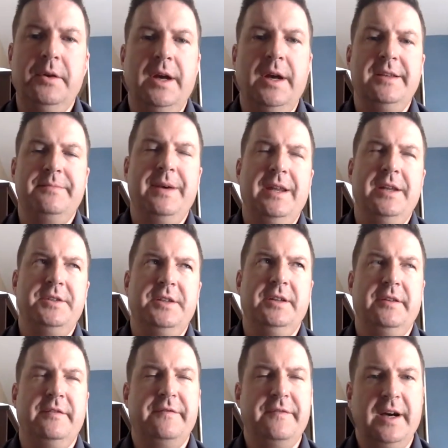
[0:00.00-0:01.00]
guys
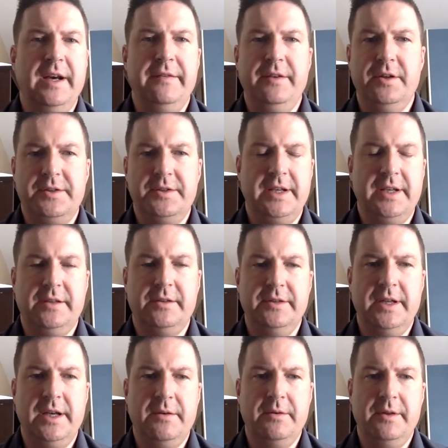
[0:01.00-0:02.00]
managing the 5-year cycle
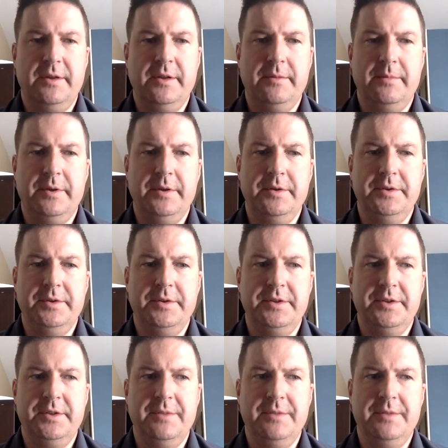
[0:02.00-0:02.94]
now with your producers?